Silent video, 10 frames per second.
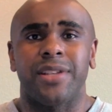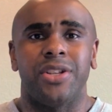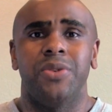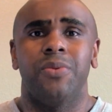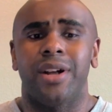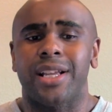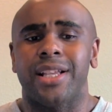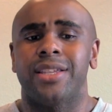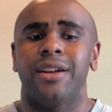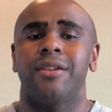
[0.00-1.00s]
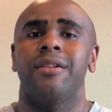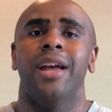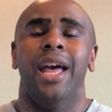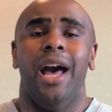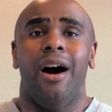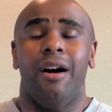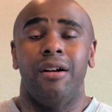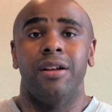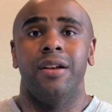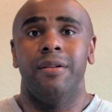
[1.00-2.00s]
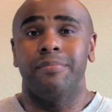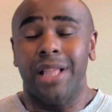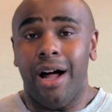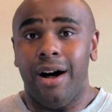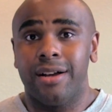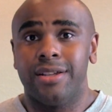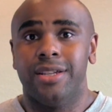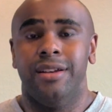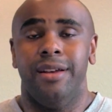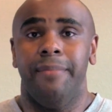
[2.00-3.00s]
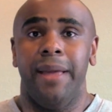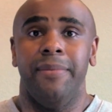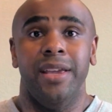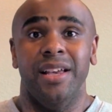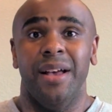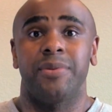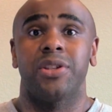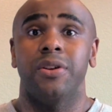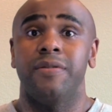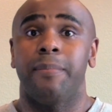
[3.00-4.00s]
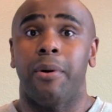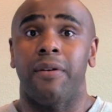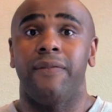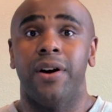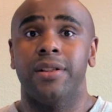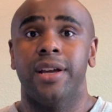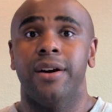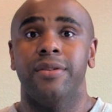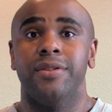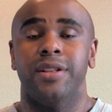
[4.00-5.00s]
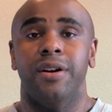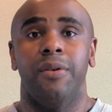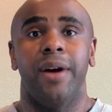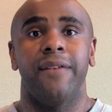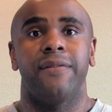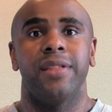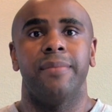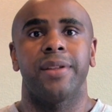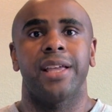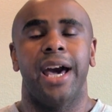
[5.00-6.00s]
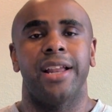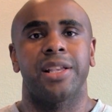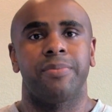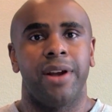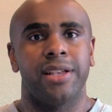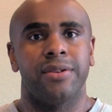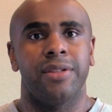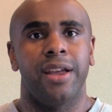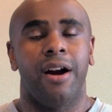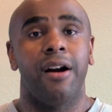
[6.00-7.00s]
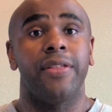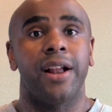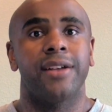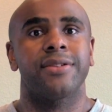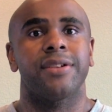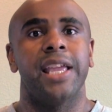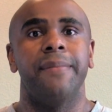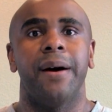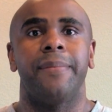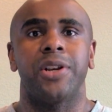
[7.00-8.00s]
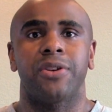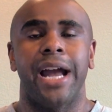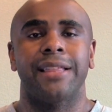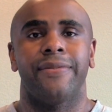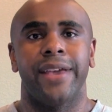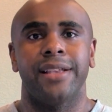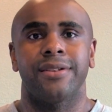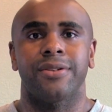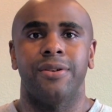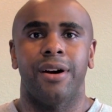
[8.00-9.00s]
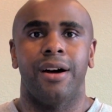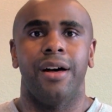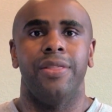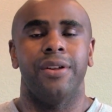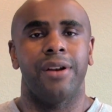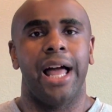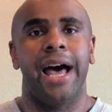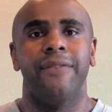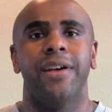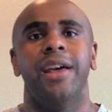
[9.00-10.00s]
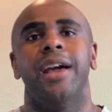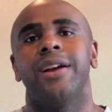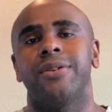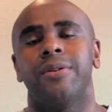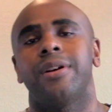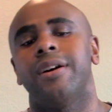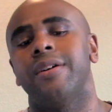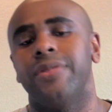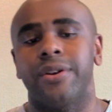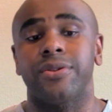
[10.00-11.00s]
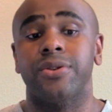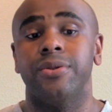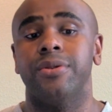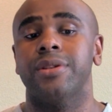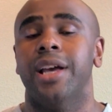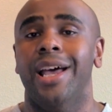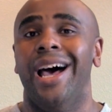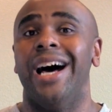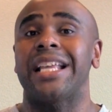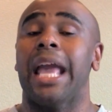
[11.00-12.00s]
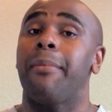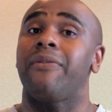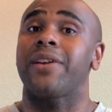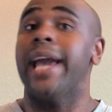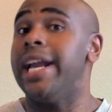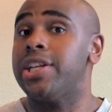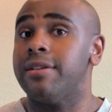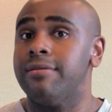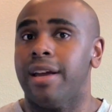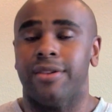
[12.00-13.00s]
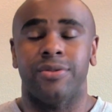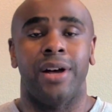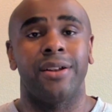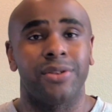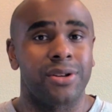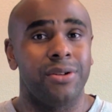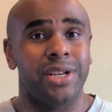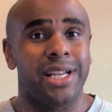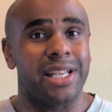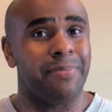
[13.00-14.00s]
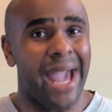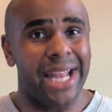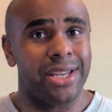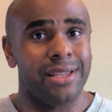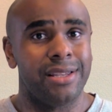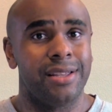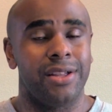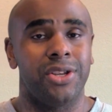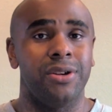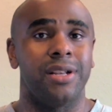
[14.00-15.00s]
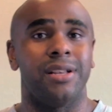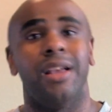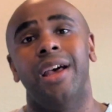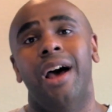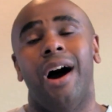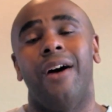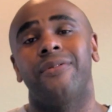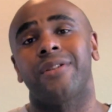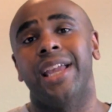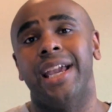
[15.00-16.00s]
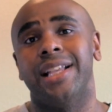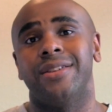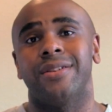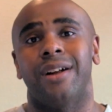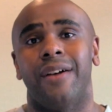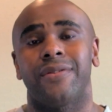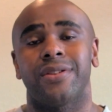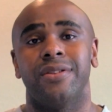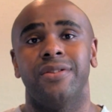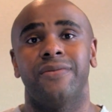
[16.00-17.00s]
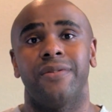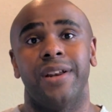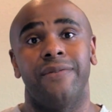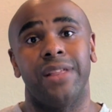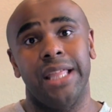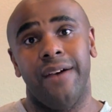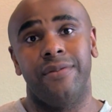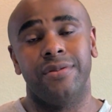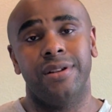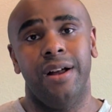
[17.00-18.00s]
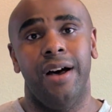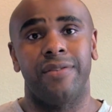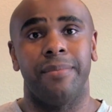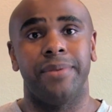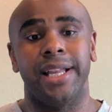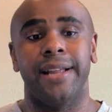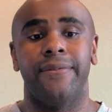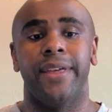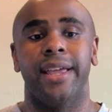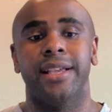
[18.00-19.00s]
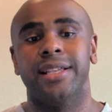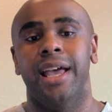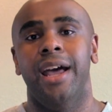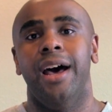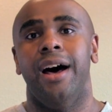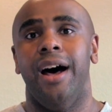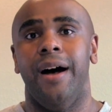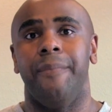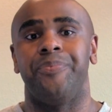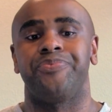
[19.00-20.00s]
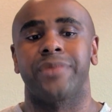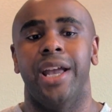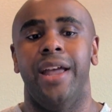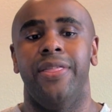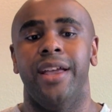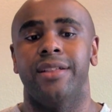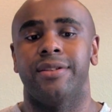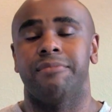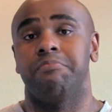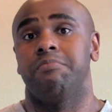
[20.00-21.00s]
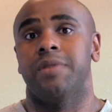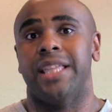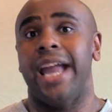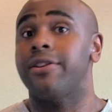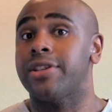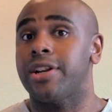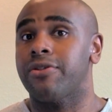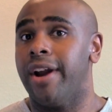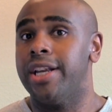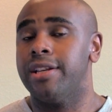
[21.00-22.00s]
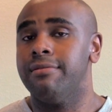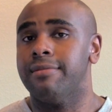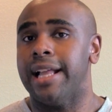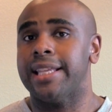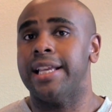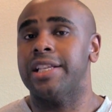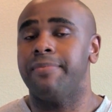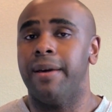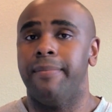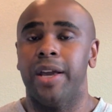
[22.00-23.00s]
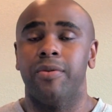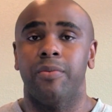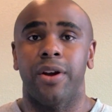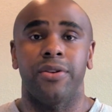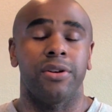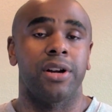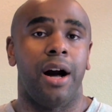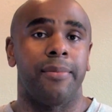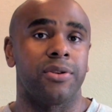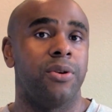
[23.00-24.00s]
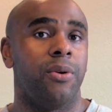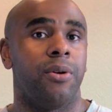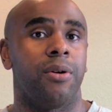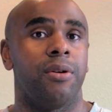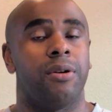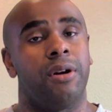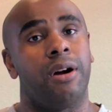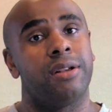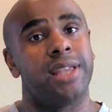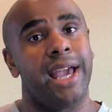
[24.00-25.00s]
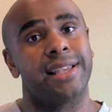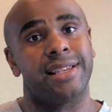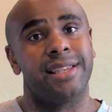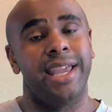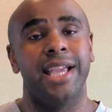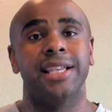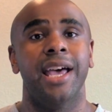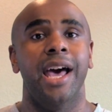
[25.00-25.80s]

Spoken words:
that you want to consider are blogs, maybe student portfolios, a way for them to kind of express who they are, and then also keep up and track the things that are going on in their life and going on in their schools. Gamification. I know Schoology does badges that you can offer kids, you can offer students for different levels of completing things. And then standards integration, that seems to be a big one, whether you're Common Core or Texas TEKS.